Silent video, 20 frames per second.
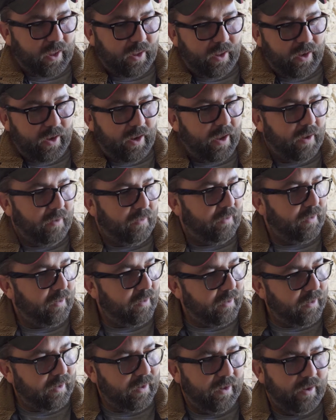Now
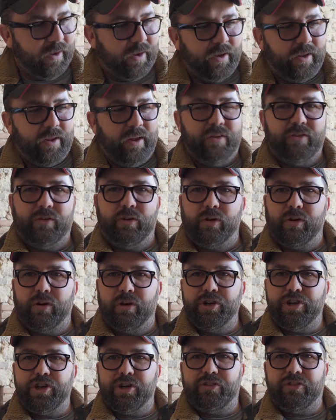you've got
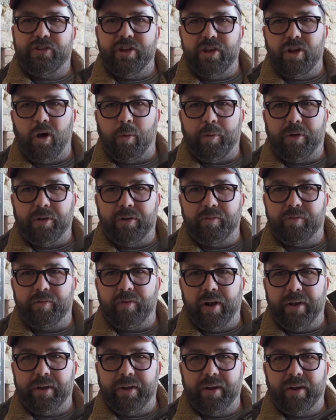an adjusting knob on the
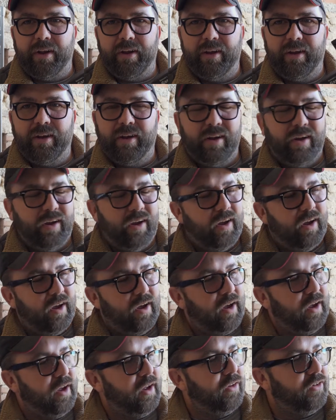front,
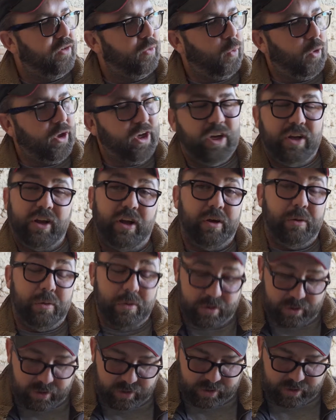so what you do,
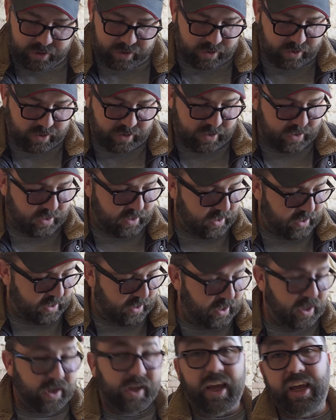
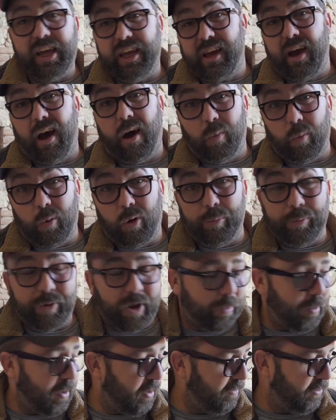get your car warmed
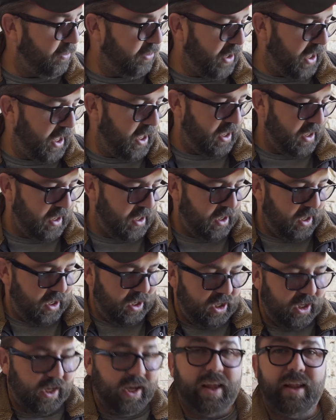up obviously,
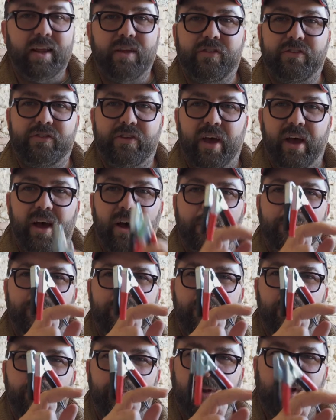you get this set
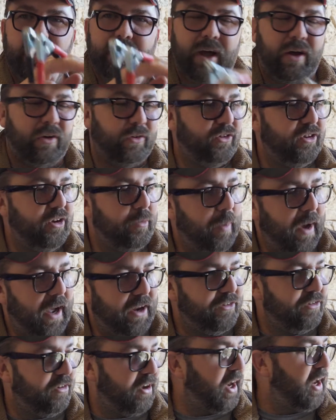up, you plug that onto your
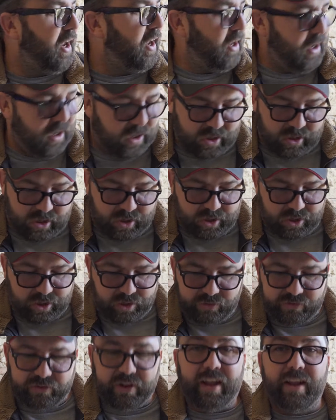battery,
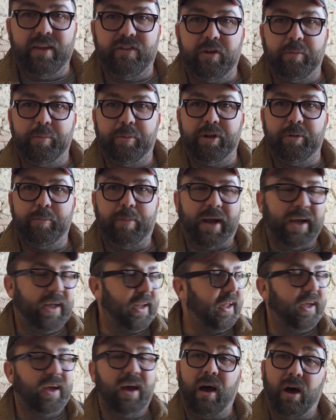you set this up at the back
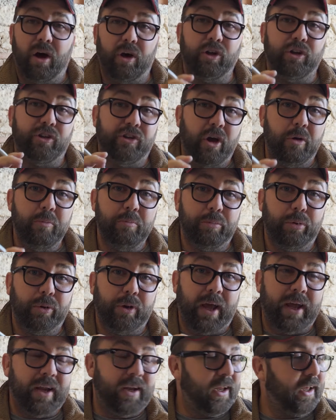of the car, don't
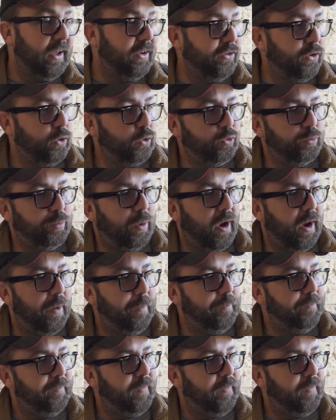put that in the exhaust pipe.